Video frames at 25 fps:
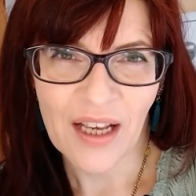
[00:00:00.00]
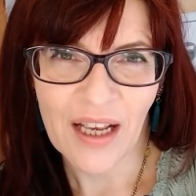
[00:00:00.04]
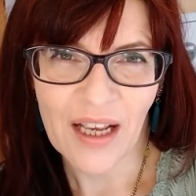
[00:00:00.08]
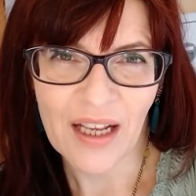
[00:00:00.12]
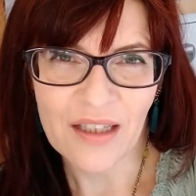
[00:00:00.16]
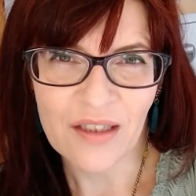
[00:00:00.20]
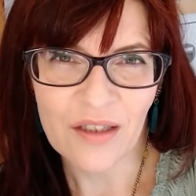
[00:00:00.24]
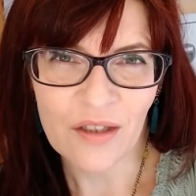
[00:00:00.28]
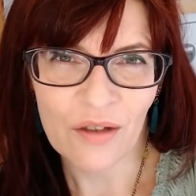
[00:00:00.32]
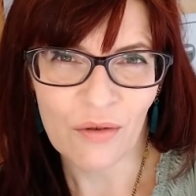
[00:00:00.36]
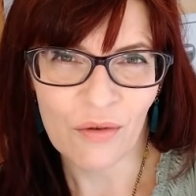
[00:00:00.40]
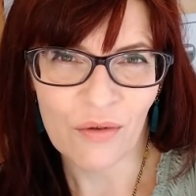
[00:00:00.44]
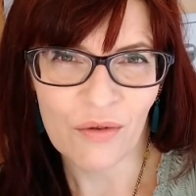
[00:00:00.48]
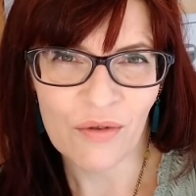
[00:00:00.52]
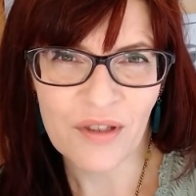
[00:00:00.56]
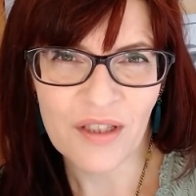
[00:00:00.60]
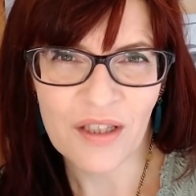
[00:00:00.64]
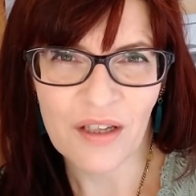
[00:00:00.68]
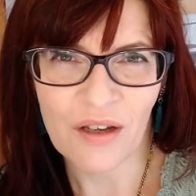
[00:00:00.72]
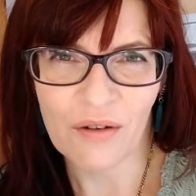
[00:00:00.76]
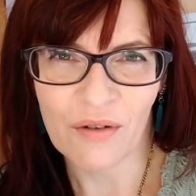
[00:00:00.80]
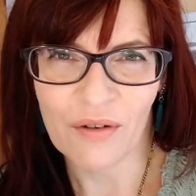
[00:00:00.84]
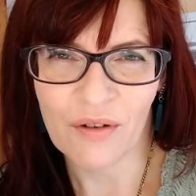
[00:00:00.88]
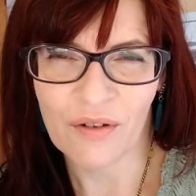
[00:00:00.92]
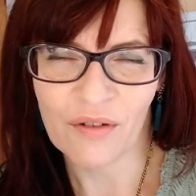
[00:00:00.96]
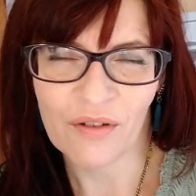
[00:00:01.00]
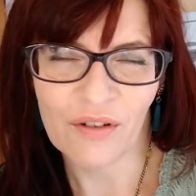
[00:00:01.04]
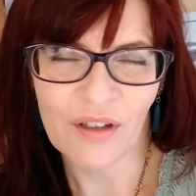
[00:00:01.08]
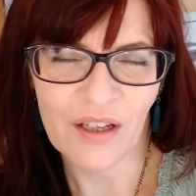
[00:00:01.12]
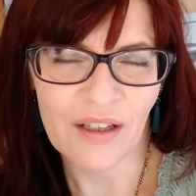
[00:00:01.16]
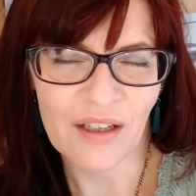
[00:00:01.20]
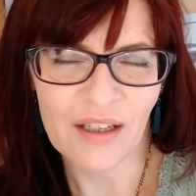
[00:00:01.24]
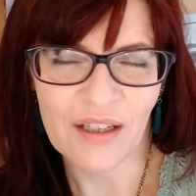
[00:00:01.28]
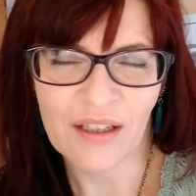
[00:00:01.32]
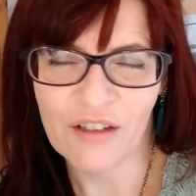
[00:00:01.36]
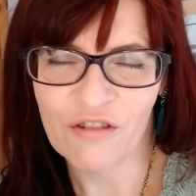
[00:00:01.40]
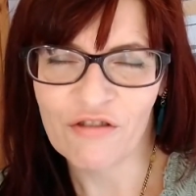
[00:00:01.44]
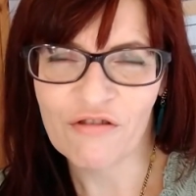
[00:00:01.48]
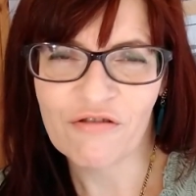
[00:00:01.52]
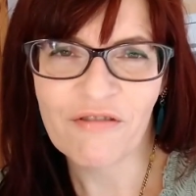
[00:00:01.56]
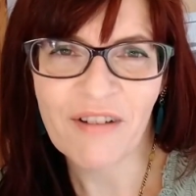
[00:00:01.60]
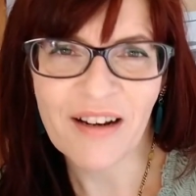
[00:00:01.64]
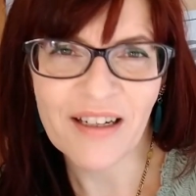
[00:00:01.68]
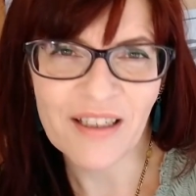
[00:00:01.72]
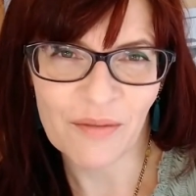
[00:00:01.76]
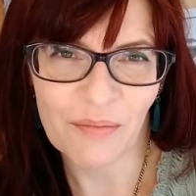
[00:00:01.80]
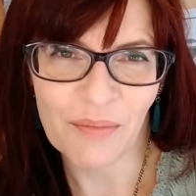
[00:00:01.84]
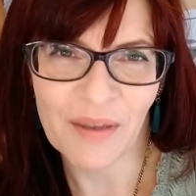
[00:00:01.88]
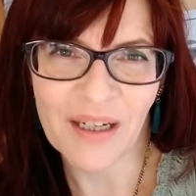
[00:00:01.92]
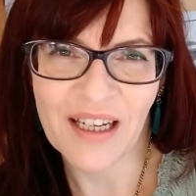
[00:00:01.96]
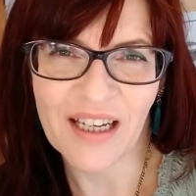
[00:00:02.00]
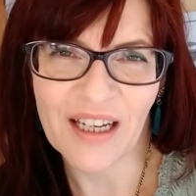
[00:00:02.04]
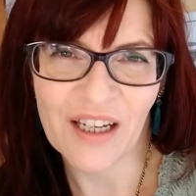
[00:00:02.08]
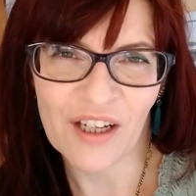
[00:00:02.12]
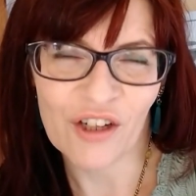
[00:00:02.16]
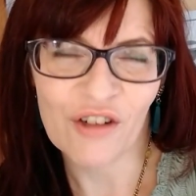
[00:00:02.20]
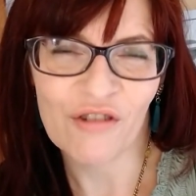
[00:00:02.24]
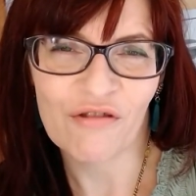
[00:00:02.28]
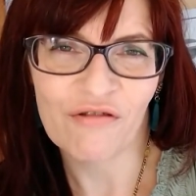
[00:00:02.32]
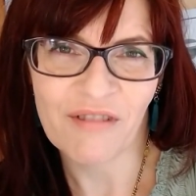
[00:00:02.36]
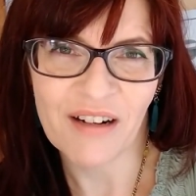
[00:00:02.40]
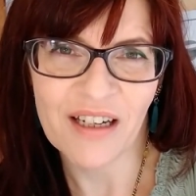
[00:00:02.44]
It's also incredibly